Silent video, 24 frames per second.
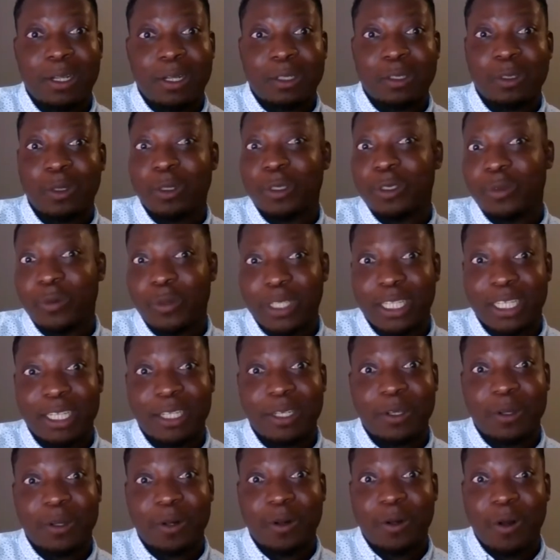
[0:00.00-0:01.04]
not
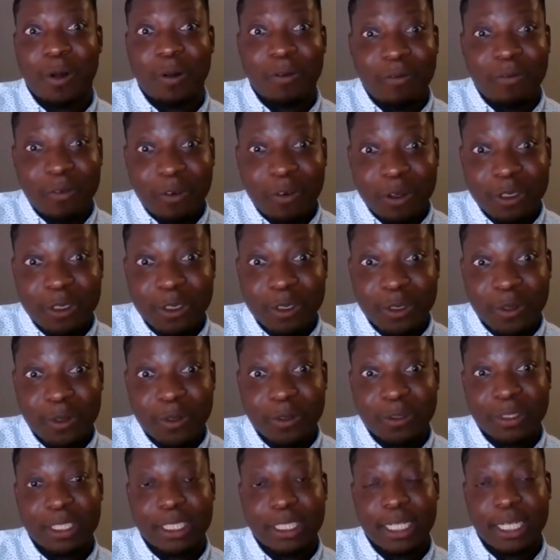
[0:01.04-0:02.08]
within your comfort
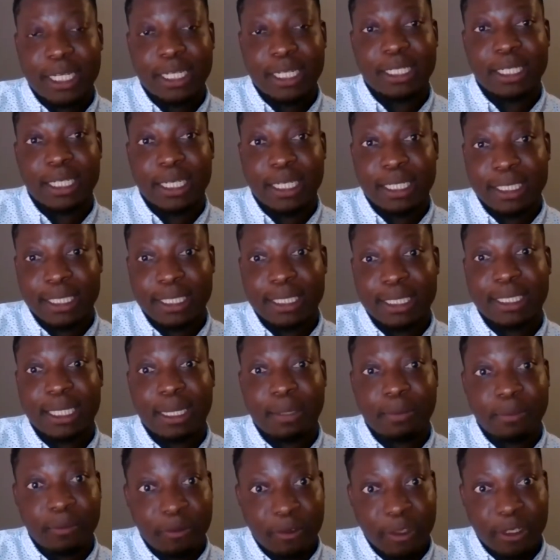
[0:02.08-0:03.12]
zone, then it is
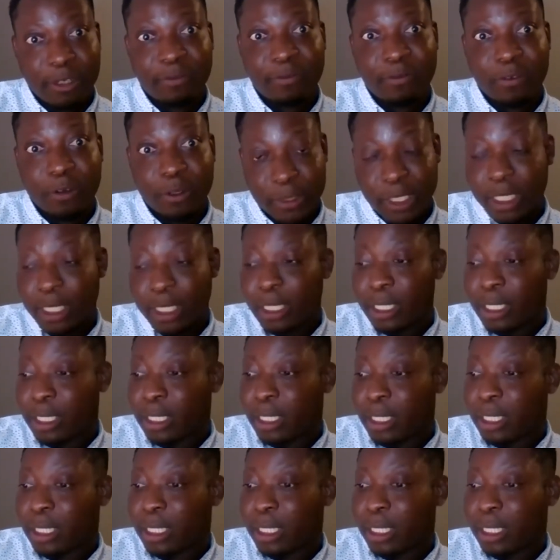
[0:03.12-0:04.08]
something for you.